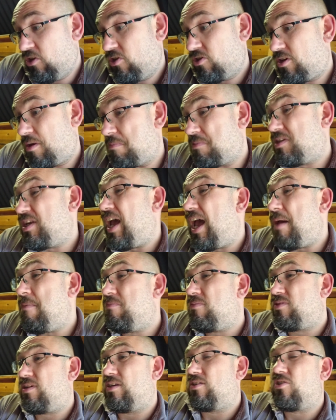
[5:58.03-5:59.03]
So I'm
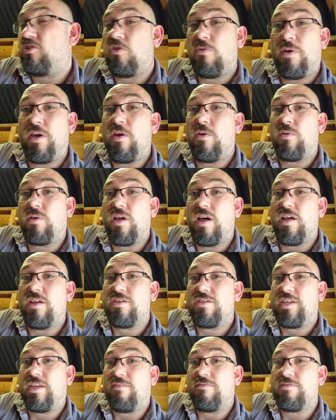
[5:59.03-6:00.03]
tempted to do my own
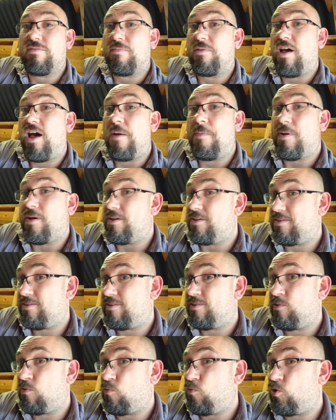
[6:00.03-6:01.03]
casting of some car
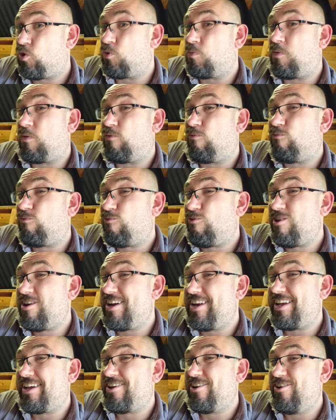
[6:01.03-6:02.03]
parts, which would be
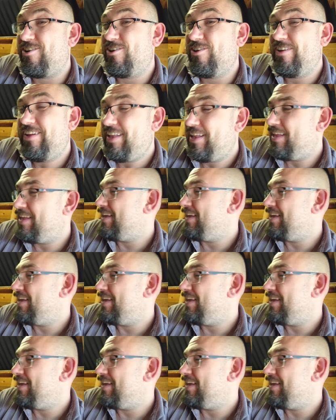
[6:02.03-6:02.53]
really cool.